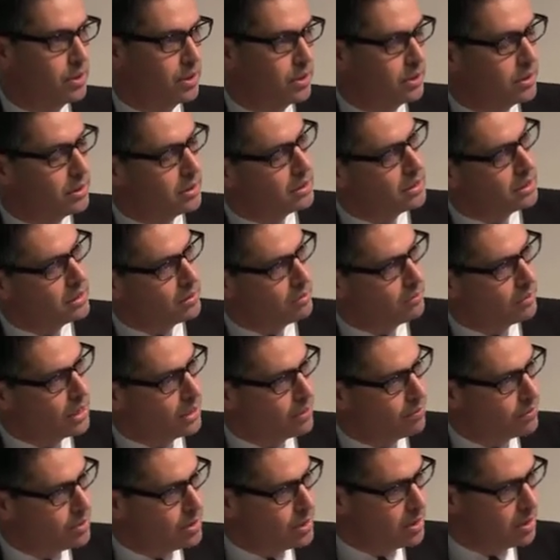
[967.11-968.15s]
uh,
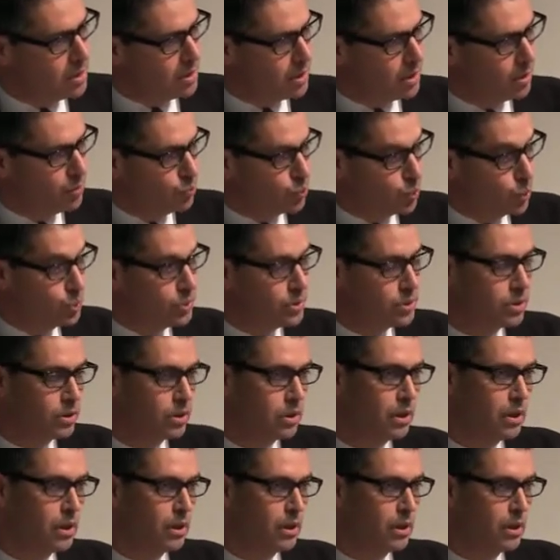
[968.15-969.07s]
around the uh, root